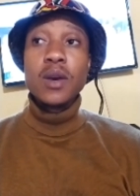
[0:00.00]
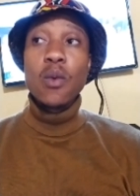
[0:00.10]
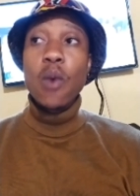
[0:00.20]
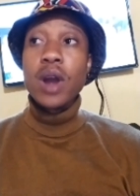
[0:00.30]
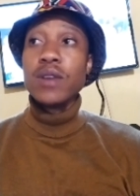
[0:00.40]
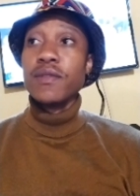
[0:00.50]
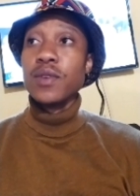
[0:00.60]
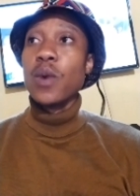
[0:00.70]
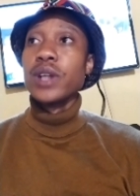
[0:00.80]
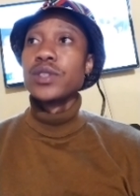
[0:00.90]
one of
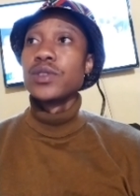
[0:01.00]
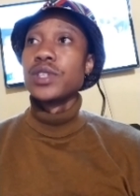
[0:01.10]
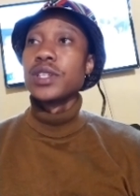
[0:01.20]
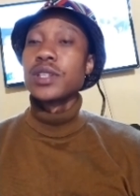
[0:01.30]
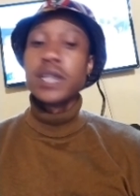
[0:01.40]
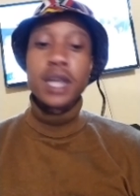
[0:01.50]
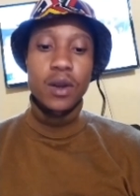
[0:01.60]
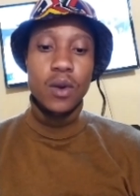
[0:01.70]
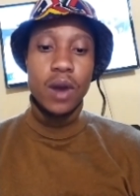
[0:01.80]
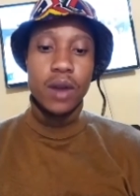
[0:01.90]
you wants to just
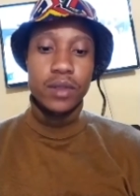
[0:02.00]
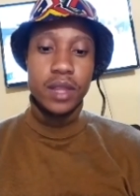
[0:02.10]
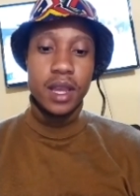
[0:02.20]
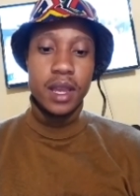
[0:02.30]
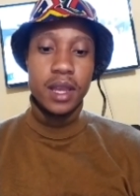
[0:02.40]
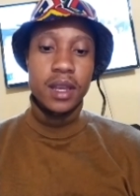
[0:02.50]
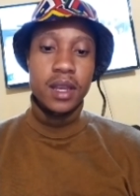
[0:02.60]
go out there